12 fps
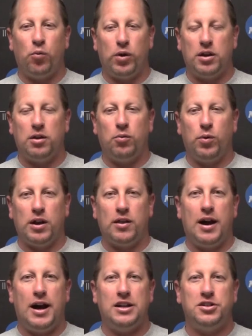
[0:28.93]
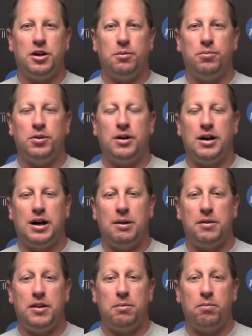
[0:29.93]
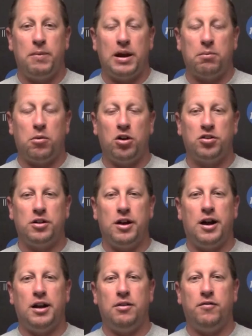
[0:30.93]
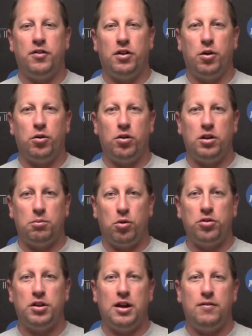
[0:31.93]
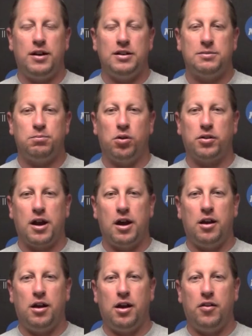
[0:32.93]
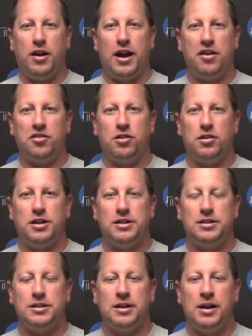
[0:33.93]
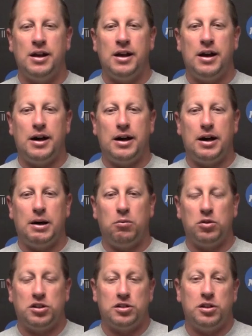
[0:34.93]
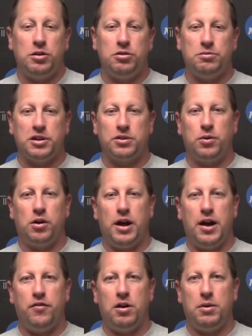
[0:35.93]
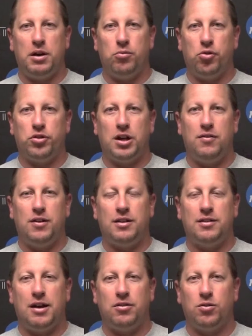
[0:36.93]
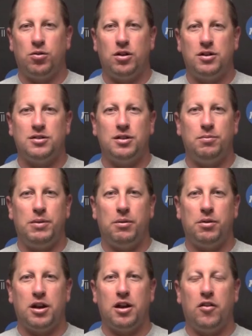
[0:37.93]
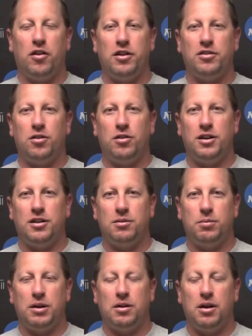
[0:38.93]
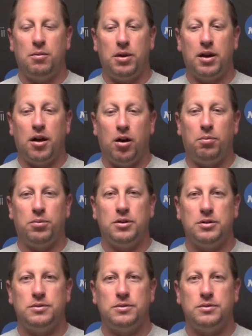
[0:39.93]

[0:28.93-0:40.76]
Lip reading: Winning the high jump, and then Megan Marshalldon and Phil Hoder in the multi-events both got on the national list, which is huge because we don't have very many multi-events outdoors, so you'd be able to get on the list early is a big help.